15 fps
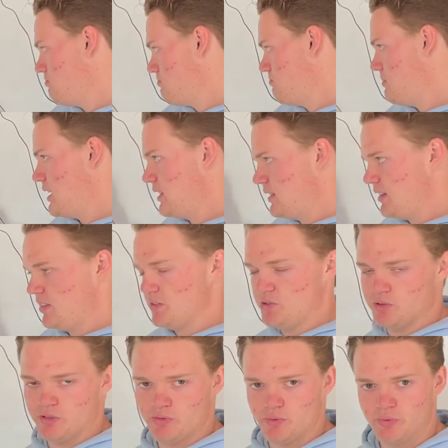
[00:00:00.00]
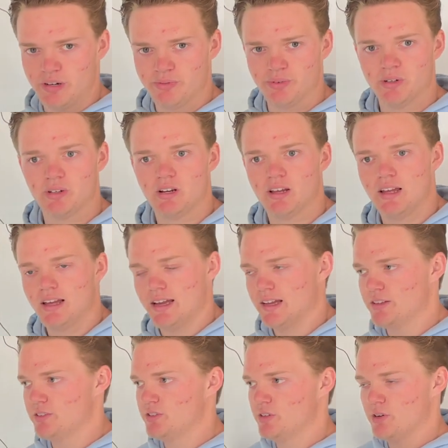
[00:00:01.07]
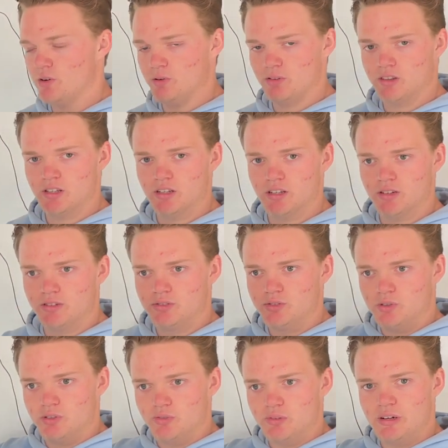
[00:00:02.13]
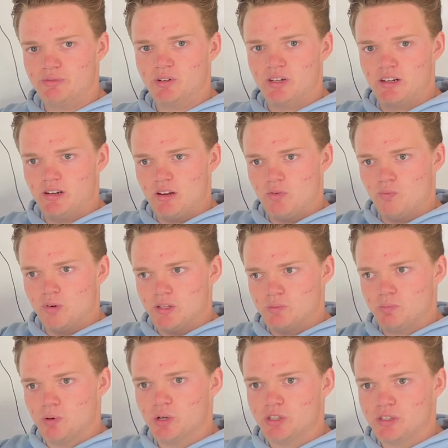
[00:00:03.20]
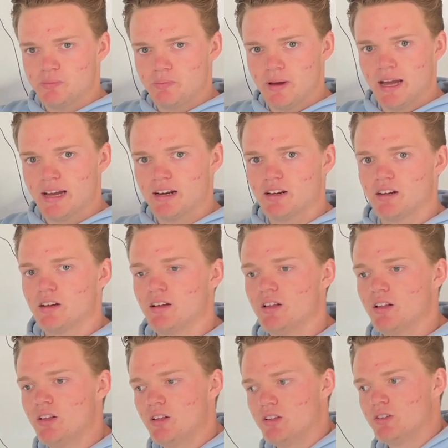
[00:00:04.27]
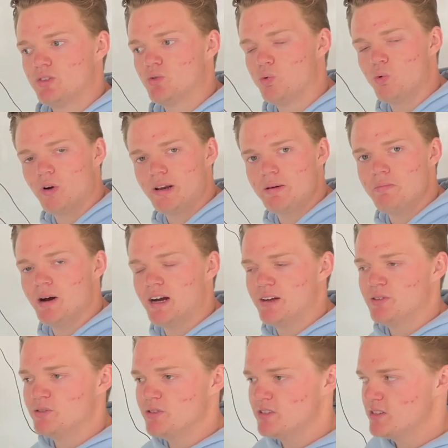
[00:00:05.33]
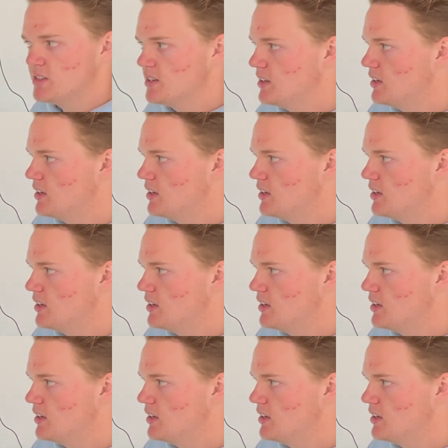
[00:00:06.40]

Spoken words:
mainly the Jordan River. And so the Jordan River was pushed back 20 miles